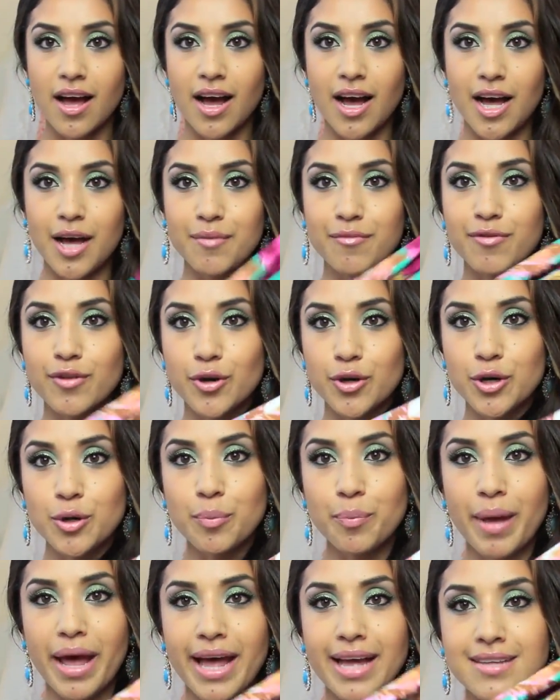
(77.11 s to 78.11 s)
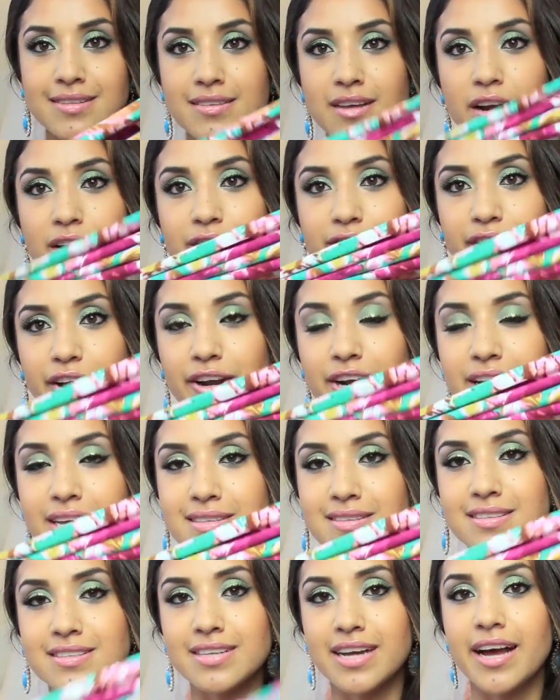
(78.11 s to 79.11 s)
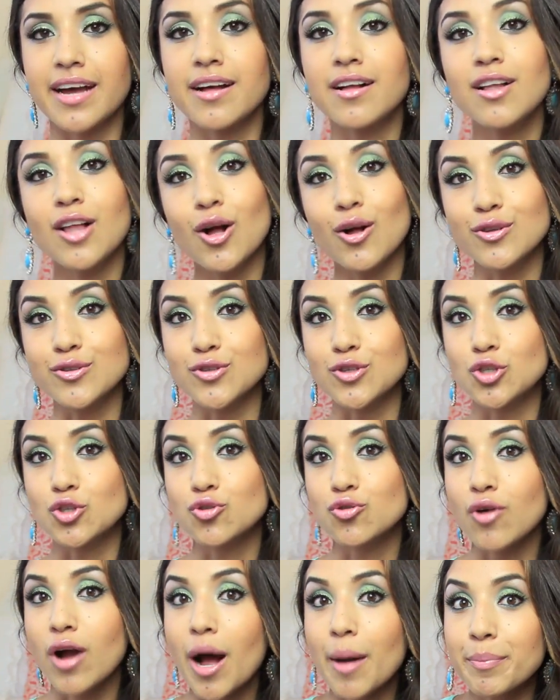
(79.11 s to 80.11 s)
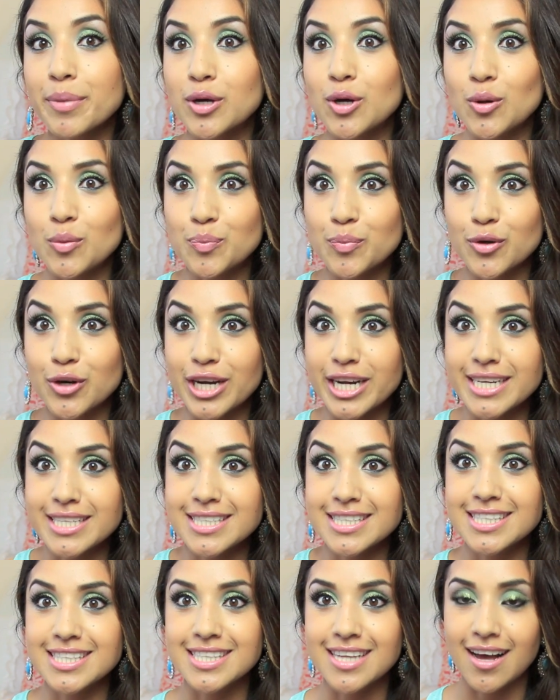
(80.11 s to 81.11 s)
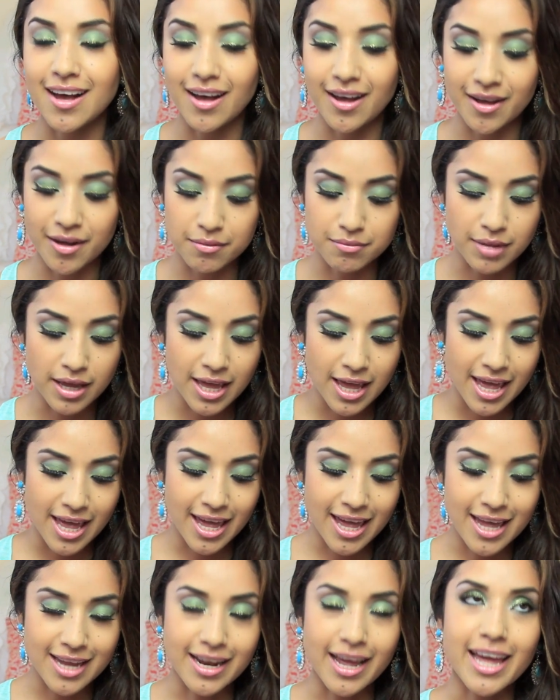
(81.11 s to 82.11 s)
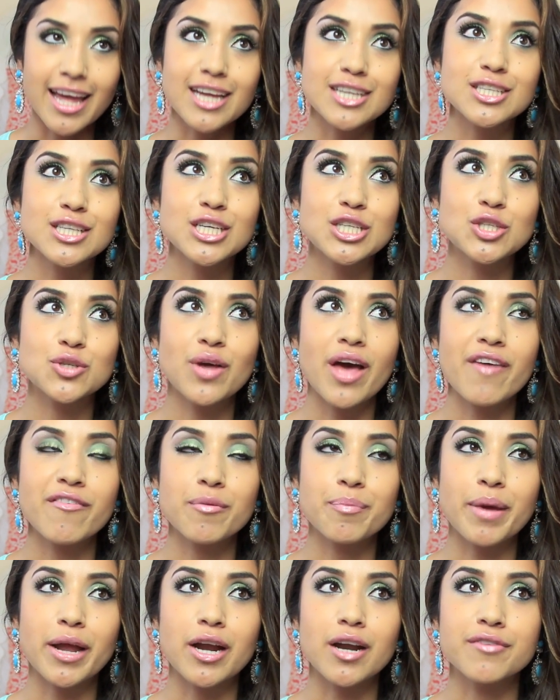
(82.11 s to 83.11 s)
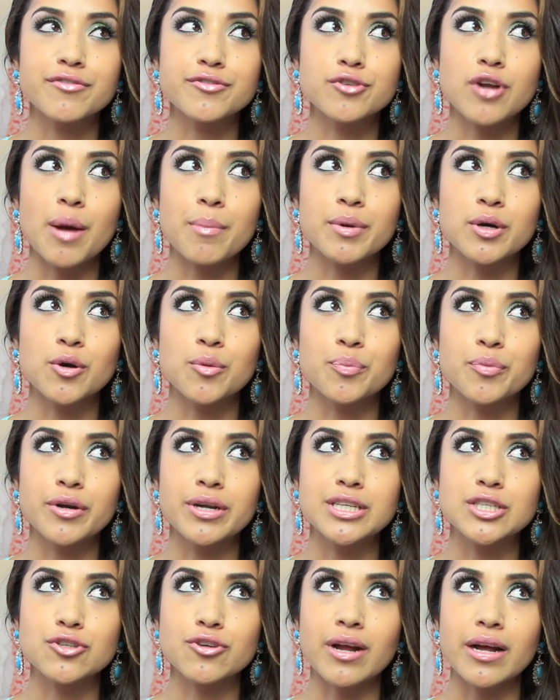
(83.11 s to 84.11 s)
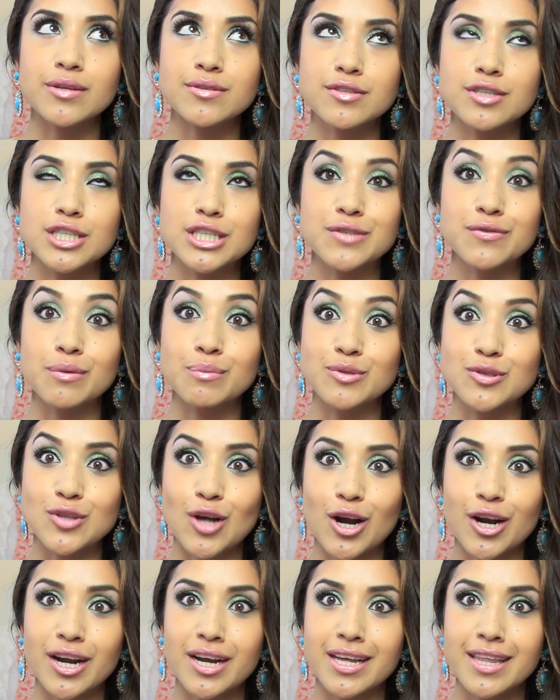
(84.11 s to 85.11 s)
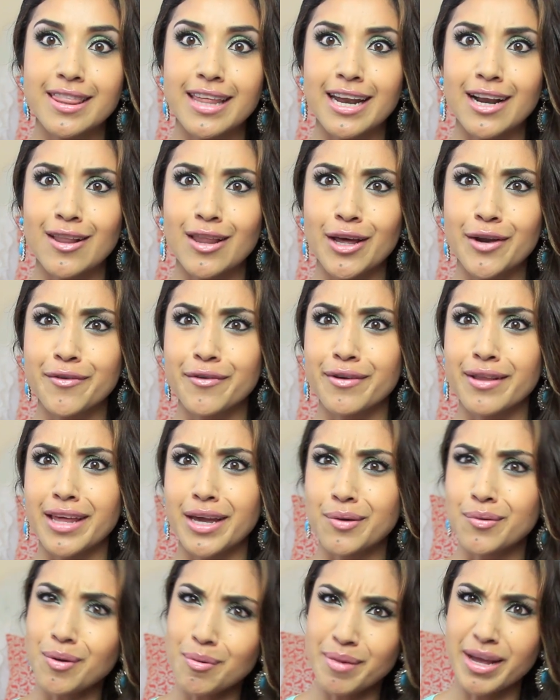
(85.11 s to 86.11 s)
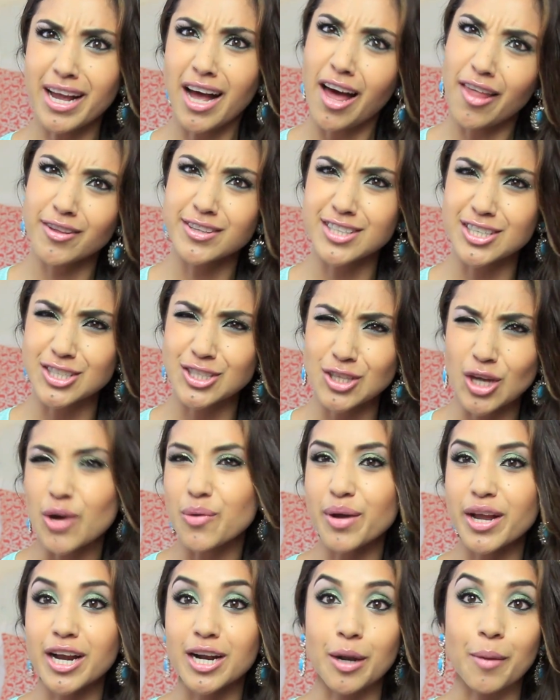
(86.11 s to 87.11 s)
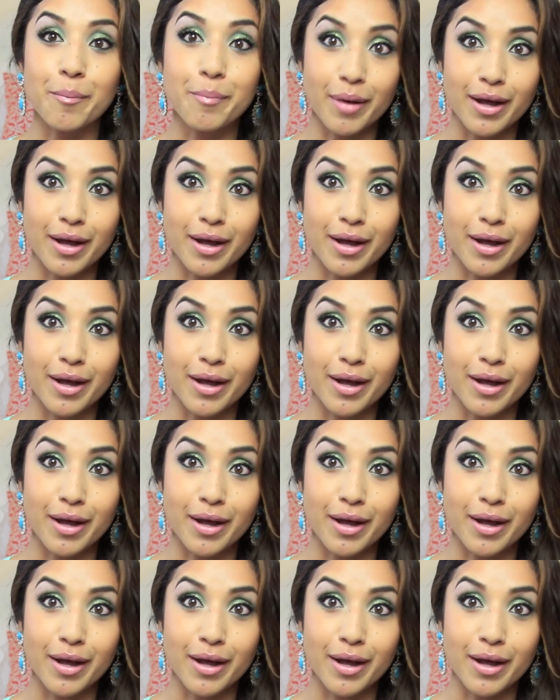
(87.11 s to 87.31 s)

um, floral pants are very in style, also tropical prints. Um, and I actually do have a pair of tropical print trousers from Zara that a lot of you are like, oh my god, those are so weird.